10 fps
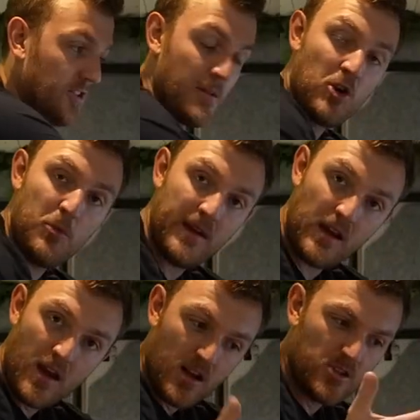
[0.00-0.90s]
So I'm
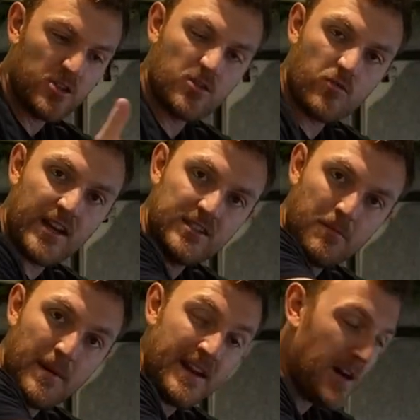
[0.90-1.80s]
hoping just to raise
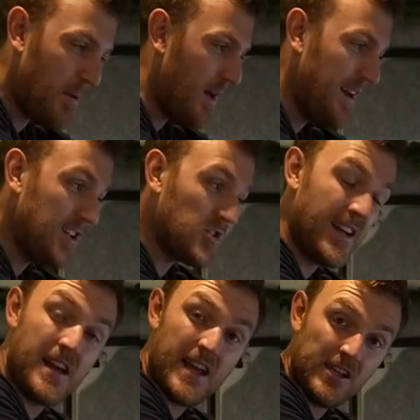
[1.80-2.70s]
the bed up
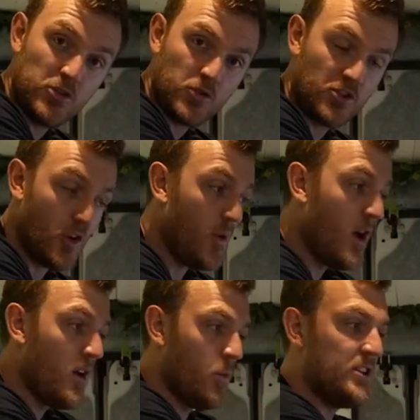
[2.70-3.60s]
literally an inch or so,
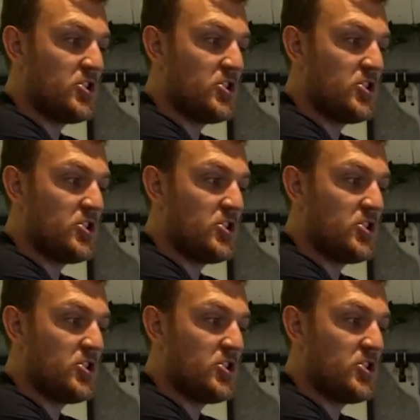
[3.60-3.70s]
which